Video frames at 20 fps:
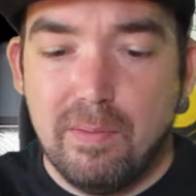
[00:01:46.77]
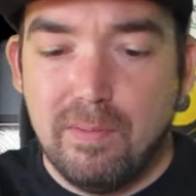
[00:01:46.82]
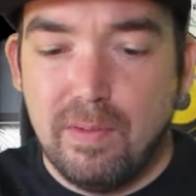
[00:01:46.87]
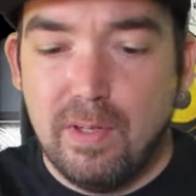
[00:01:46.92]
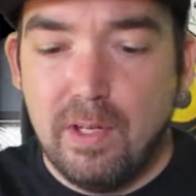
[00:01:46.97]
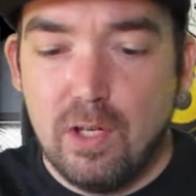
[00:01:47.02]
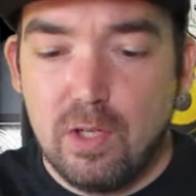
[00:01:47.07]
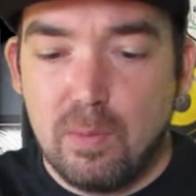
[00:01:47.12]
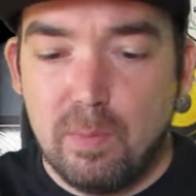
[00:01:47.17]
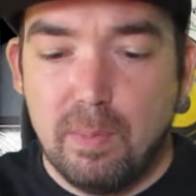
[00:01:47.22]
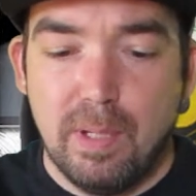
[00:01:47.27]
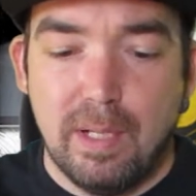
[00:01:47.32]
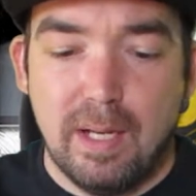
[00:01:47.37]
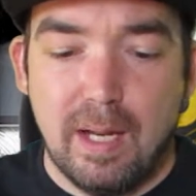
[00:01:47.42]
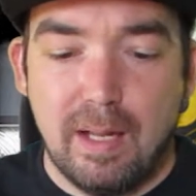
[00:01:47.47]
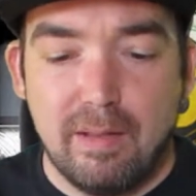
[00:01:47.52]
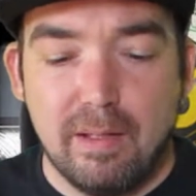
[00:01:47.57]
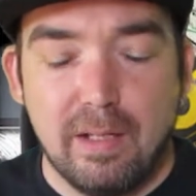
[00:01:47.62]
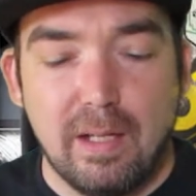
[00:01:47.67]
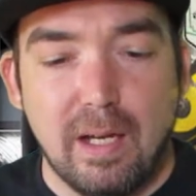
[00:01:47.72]
videos, but
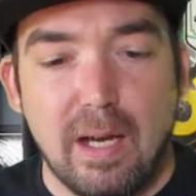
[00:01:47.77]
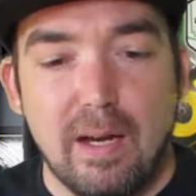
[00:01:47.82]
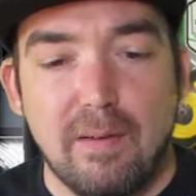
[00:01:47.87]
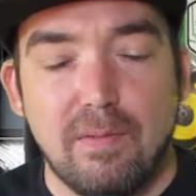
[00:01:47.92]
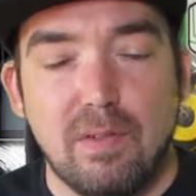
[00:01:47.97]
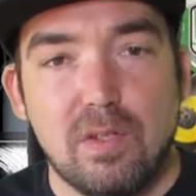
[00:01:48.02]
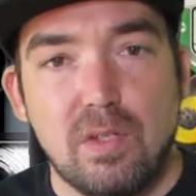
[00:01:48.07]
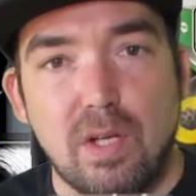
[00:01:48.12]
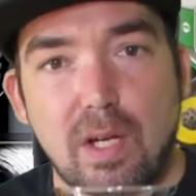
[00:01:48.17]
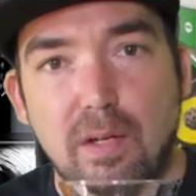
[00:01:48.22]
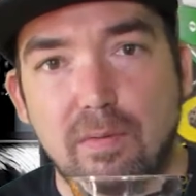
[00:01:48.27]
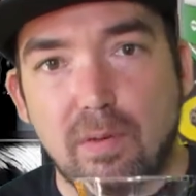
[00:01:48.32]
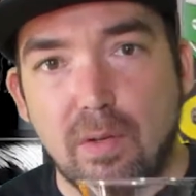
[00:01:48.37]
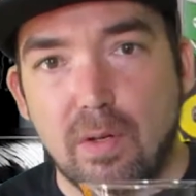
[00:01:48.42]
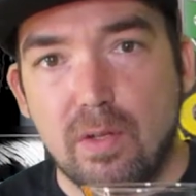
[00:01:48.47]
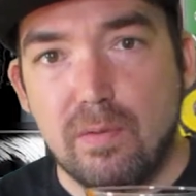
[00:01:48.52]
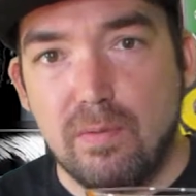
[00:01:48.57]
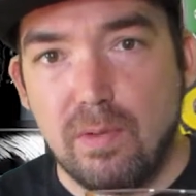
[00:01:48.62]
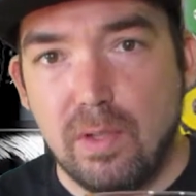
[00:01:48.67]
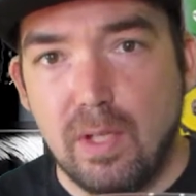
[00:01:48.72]
I think I have to say it for
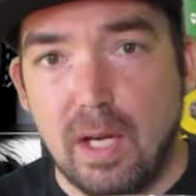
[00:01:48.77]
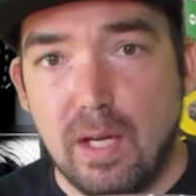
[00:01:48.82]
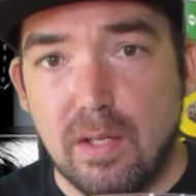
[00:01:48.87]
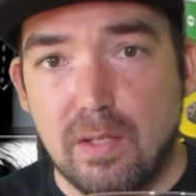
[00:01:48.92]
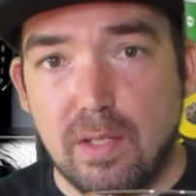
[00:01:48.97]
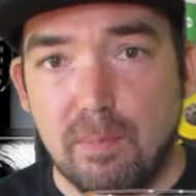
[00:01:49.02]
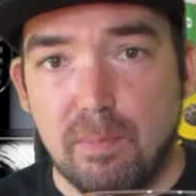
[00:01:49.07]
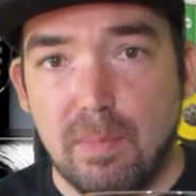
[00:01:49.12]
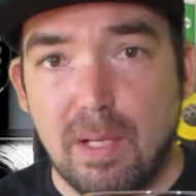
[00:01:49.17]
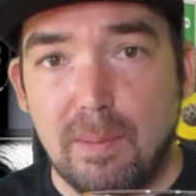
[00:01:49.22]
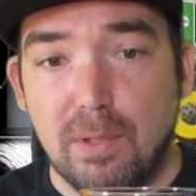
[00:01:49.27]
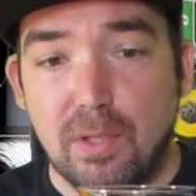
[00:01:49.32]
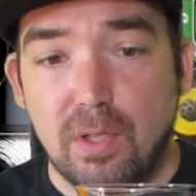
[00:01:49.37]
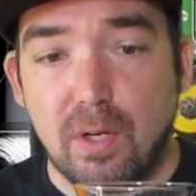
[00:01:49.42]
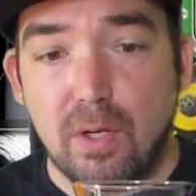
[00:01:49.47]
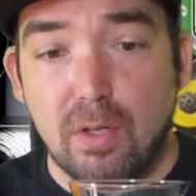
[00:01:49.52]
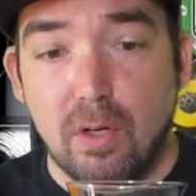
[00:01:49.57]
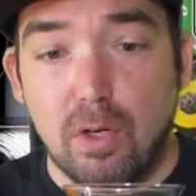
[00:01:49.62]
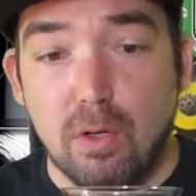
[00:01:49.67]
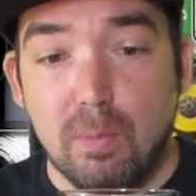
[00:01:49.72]
those of you guys that maybe
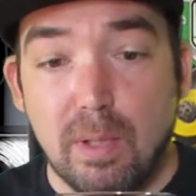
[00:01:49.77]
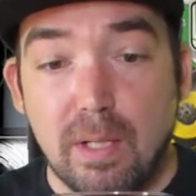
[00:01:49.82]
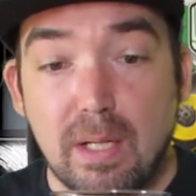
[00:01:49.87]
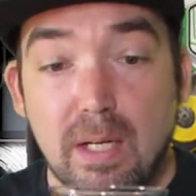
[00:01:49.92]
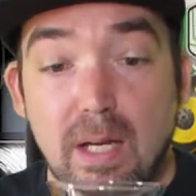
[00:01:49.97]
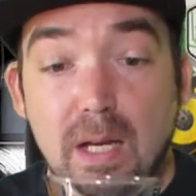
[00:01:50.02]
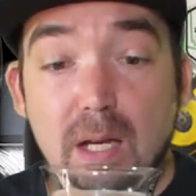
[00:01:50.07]
don't know, but